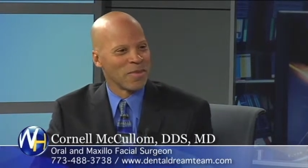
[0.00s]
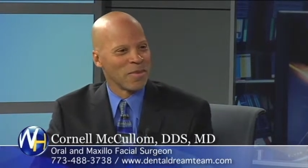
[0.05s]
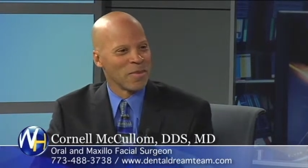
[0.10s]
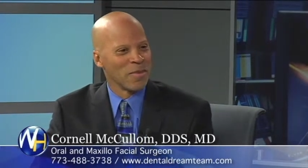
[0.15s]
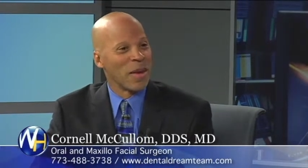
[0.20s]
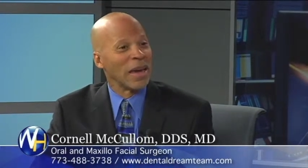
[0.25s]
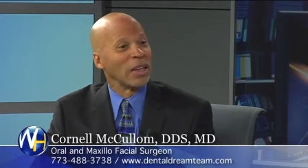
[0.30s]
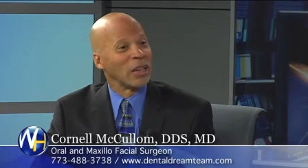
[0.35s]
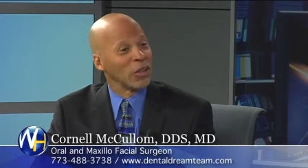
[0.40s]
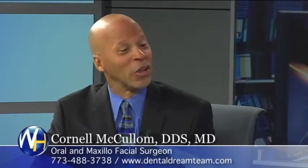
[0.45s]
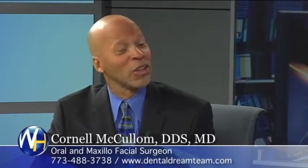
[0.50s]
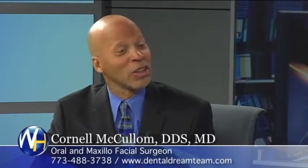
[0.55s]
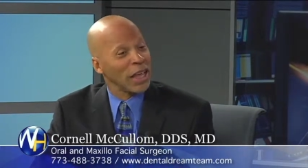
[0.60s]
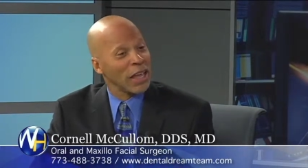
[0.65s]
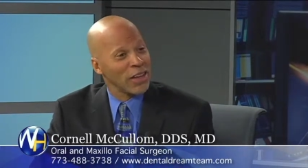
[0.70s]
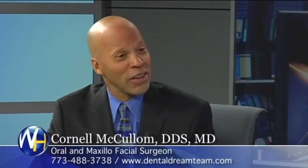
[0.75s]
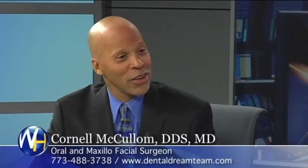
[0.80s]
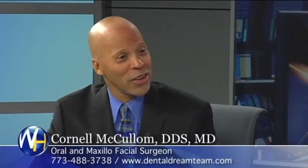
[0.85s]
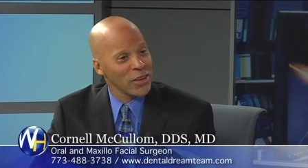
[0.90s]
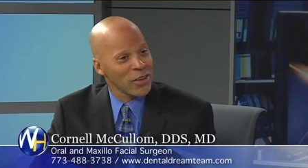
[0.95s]
may look
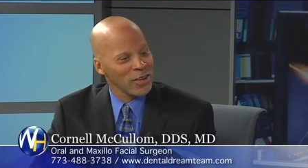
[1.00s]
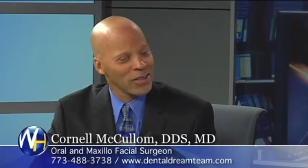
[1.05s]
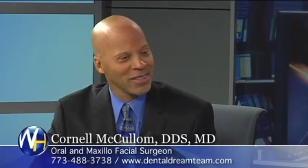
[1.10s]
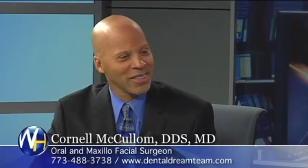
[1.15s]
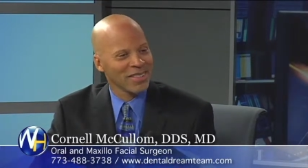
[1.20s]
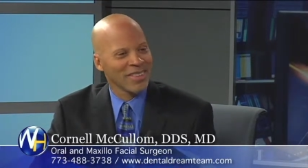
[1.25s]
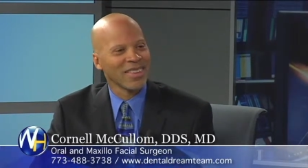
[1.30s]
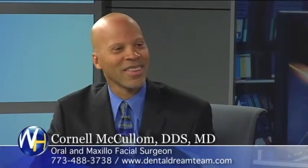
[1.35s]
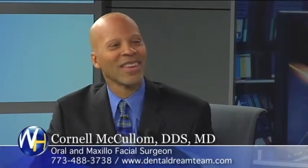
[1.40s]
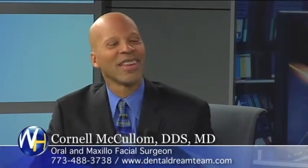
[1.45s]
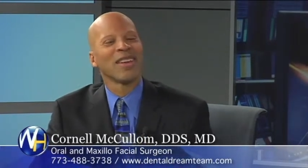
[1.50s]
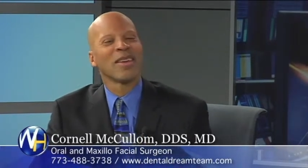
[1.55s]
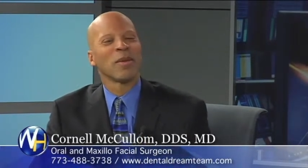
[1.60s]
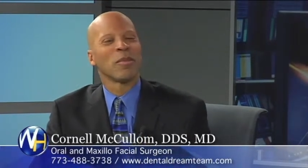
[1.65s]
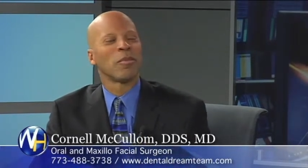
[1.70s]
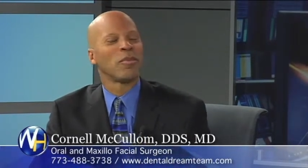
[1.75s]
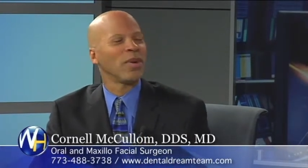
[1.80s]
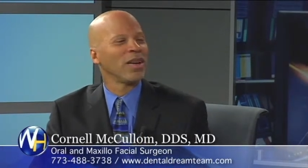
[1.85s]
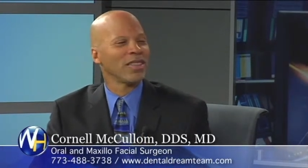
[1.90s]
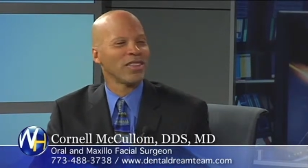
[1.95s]
like it hurts,
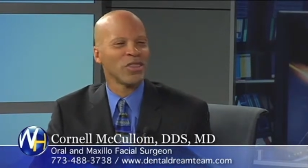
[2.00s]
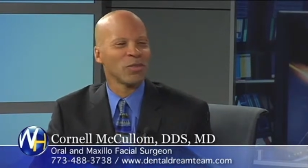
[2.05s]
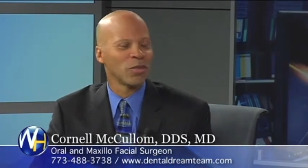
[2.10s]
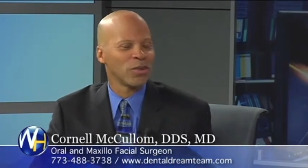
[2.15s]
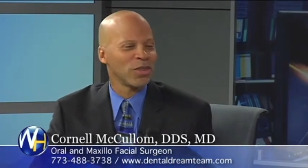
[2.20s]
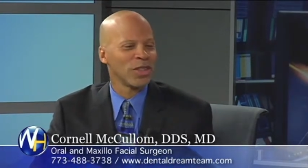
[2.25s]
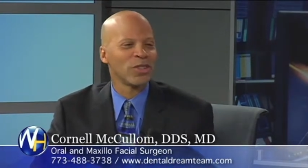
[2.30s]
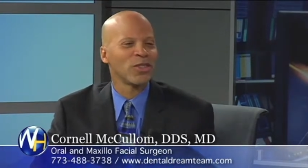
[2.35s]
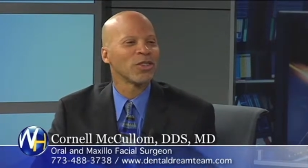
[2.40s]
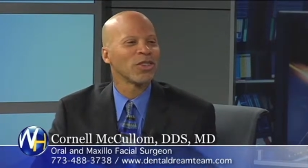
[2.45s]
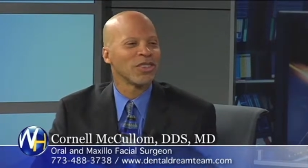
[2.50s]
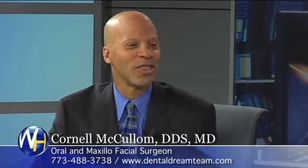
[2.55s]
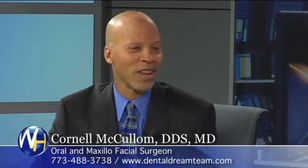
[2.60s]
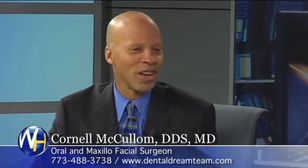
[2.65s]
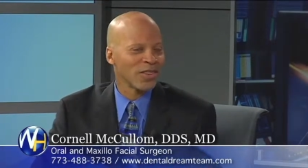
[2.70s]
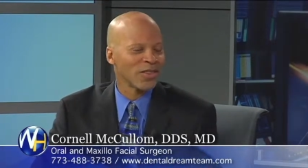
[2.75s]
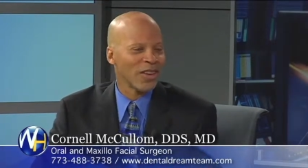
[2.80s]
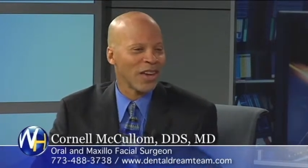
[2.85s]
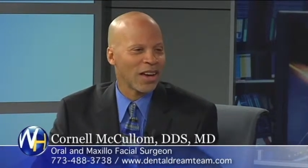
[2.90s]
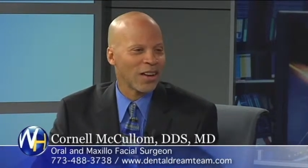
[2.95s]
but this procedure
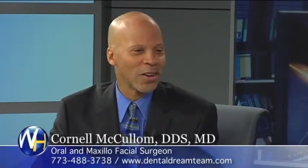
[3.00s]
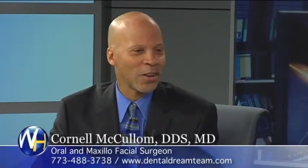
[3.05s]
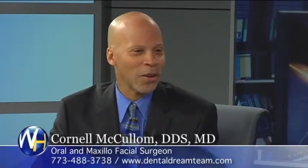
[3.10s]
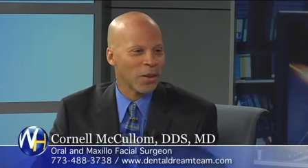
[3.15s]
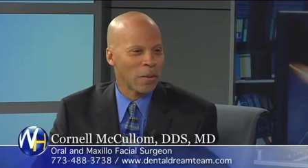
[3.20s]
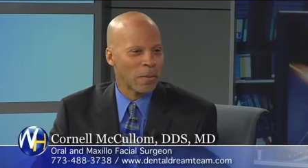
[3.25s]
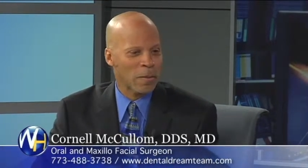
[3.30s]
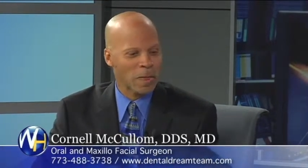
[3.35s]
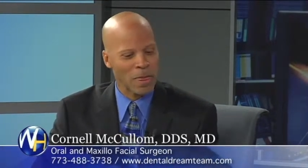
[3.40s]
does not hurt.